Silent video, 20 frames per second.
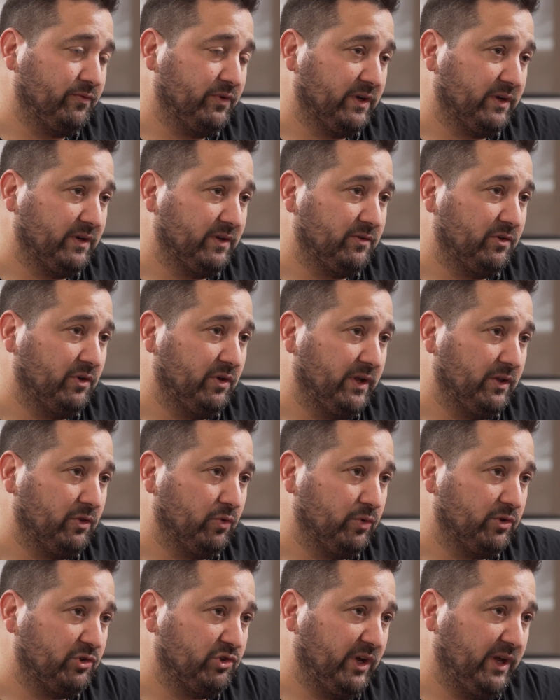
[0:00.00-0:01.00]
thickness you need
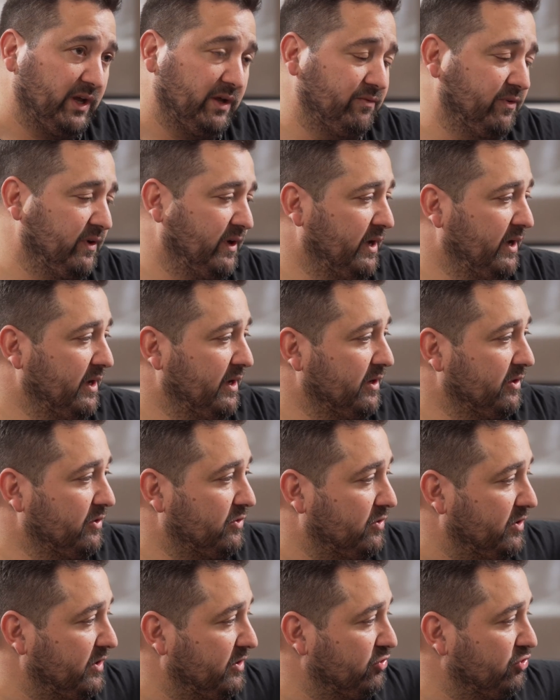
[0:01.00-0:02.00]
to achieve
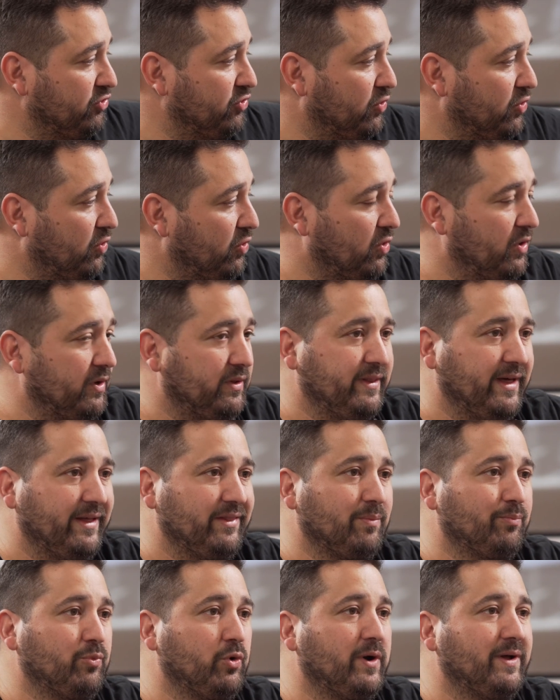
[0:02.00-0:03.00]
to ensure that
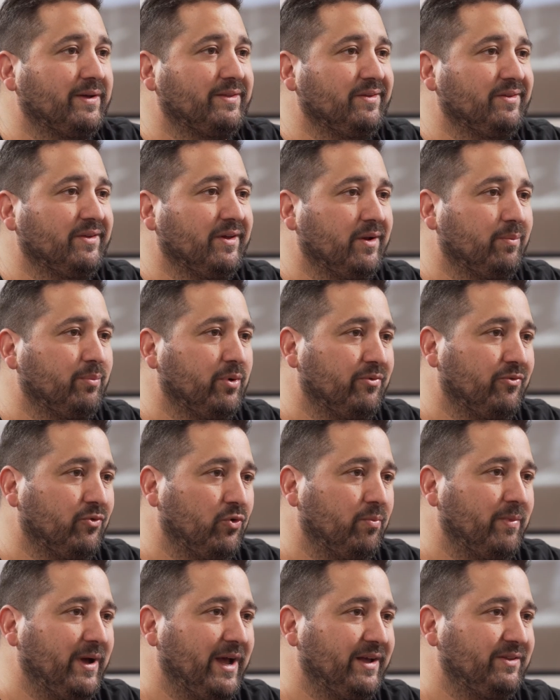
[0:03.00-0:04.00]
the product is going to
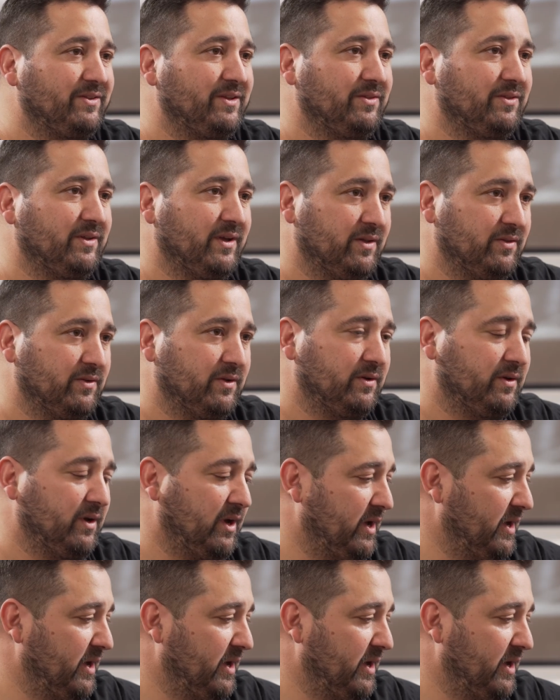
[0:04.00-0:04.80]
perform as intended.